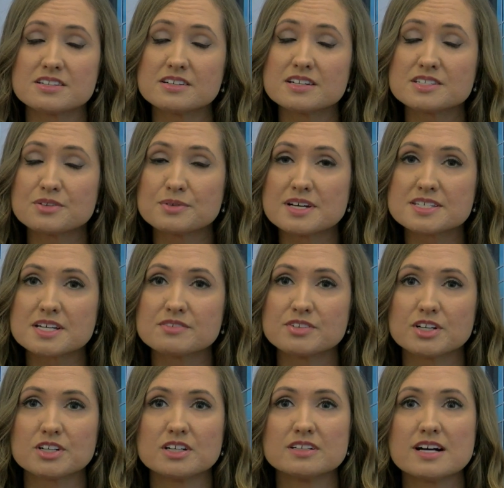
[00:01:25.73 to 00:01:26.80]
There is a risk of
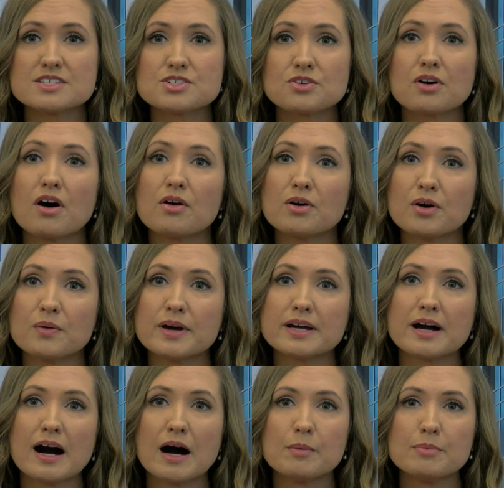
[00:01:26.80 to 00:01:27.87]
your cholesterol
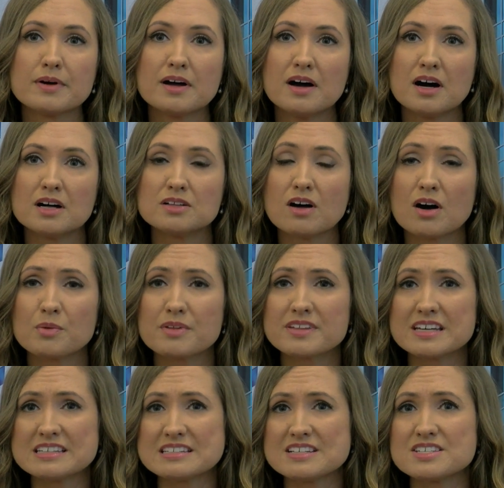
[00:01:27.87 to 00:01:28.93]
going up, along with
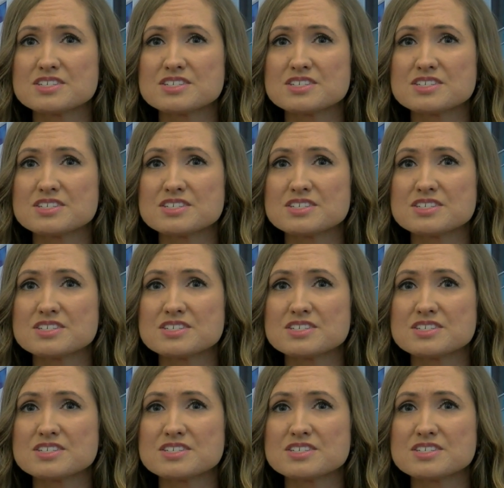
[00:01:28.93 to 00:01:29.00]
kidney